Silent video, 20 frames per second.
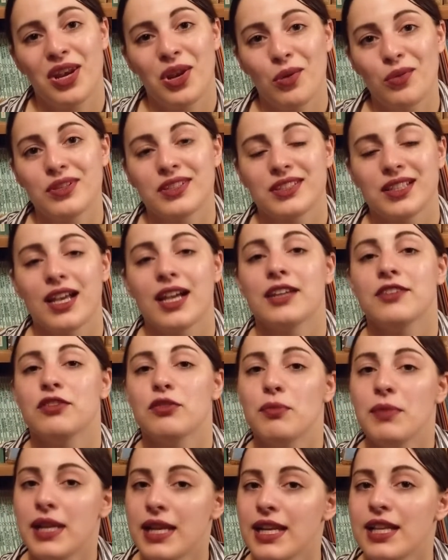alongside
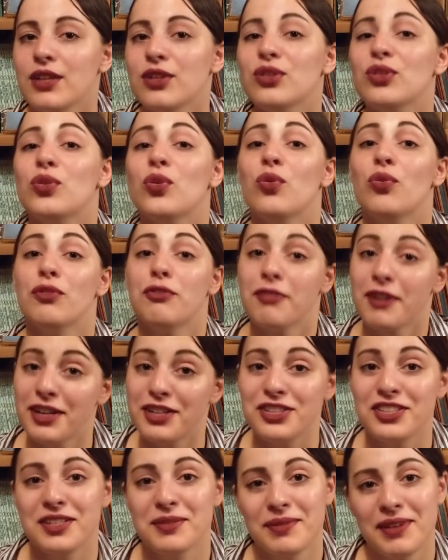familial or
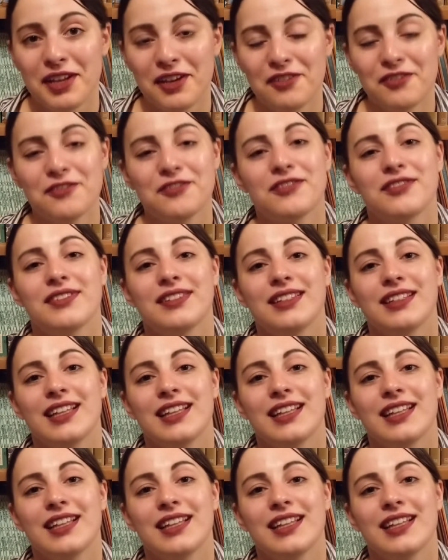friendship love.